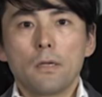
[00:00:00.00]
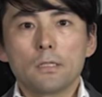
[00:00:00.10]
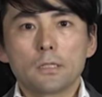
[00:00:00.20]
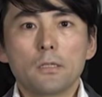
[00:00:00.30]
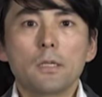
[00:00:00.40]

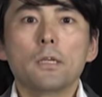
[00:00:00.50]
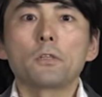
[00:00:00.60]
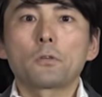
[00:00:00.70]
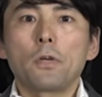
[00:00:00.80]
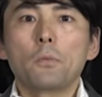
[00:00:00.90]

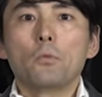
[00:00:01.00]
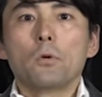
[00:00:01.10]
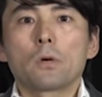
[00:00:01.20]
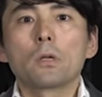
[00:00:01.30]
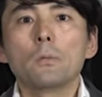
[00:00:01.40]
Escalating trade
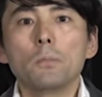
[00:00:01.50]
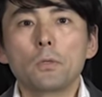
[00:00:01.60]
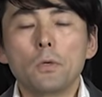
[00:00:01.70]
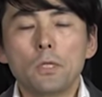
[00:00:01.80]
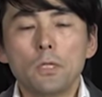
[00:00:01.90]
war
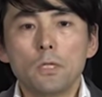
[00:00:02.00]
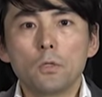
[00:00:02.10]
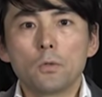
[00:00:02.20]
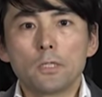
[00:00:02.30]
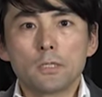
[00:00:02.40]
between the
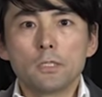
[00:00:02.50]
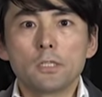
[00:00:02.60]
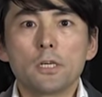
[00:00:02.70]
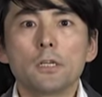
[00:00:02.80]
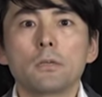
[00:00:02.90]
US and
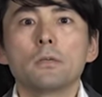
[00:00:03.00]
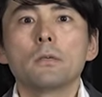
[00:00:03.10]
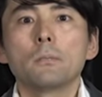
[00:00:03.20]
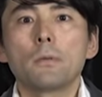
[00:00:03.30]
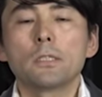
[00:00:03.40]
China
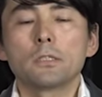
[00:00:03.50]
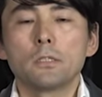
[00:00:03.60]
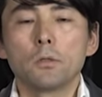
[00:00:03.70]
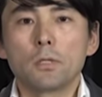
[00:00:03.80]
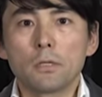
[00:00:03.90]
might
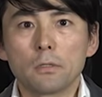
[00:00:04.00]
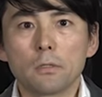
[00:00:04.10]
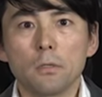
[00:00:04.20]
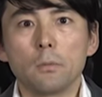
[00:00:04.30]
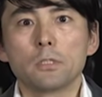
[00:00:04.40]
slow down the
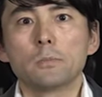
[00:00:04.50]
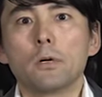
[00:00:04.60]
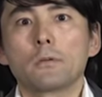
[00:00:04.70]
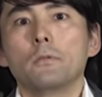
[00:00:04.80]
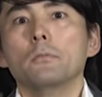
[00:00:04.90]
global
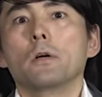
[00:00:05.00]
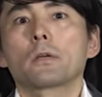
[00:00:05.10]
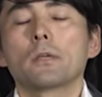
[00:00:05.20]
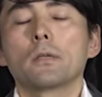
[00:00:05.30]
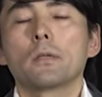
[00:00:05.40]
smartphone
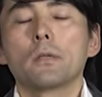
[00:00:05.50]
market,